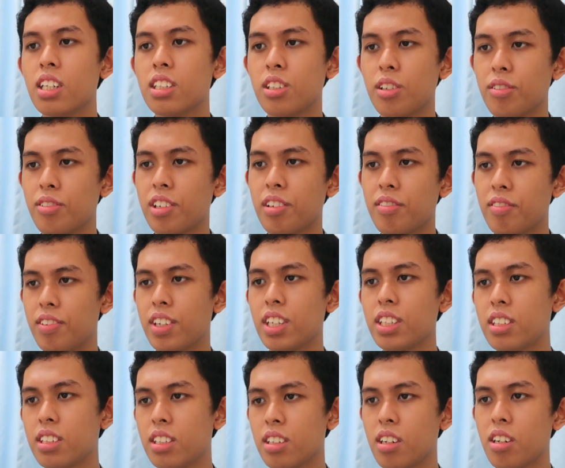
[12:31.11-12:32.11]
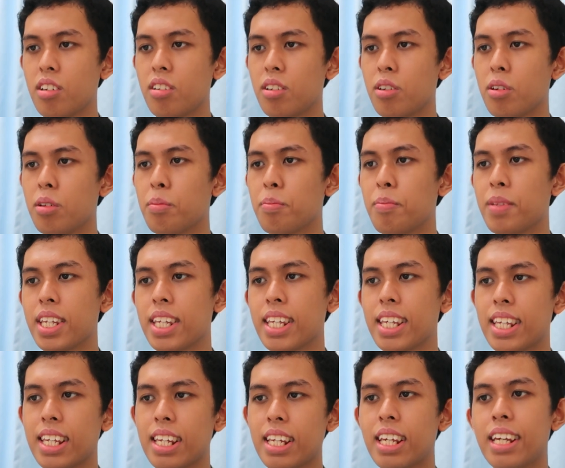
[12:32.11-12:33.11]
So for the first year, you'll
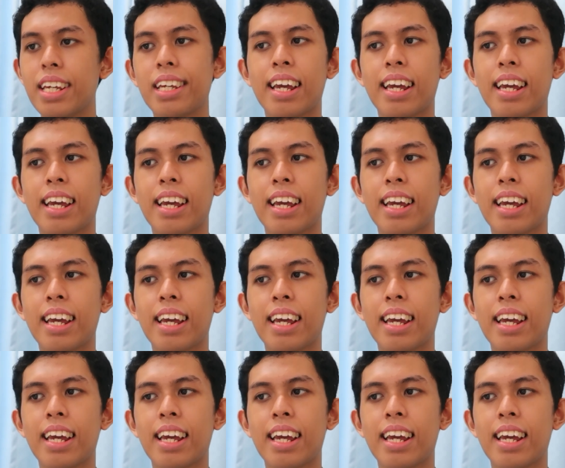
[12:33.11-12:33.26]
be